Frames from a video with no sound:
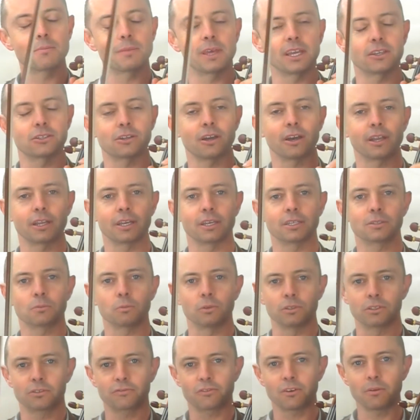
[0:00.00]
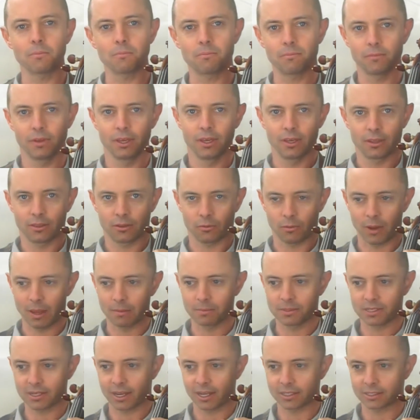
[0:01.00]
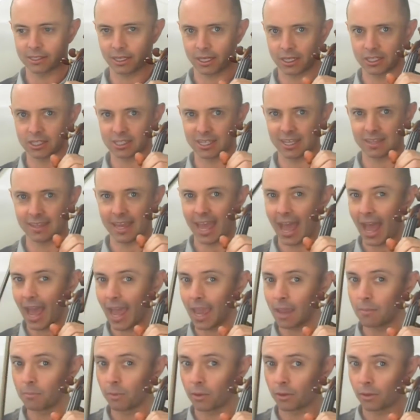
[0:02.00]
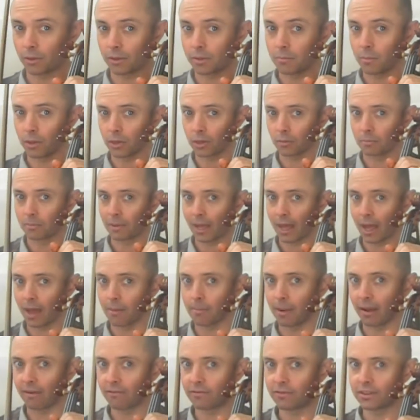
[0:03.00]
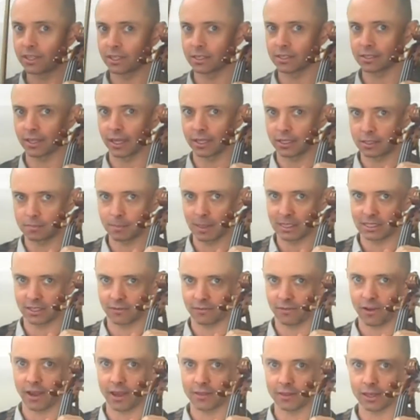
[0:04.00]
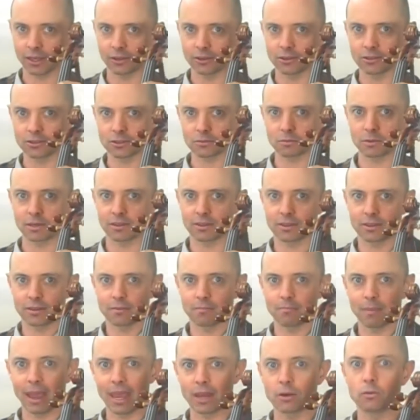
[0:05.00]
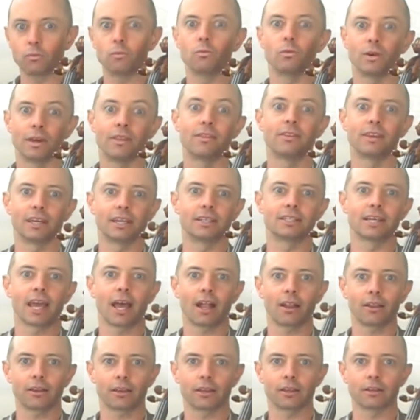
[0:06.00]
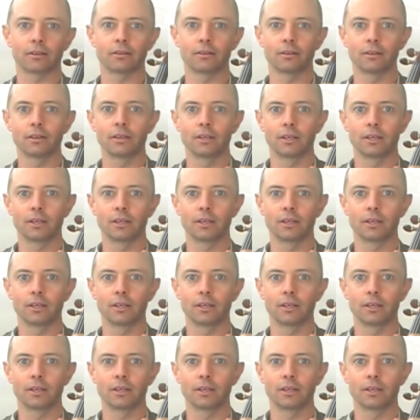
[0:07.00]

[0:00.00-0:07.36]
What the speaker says: they're Chinese woods. From the websites I can see the A model, the model above this, they specify they're made with Italian,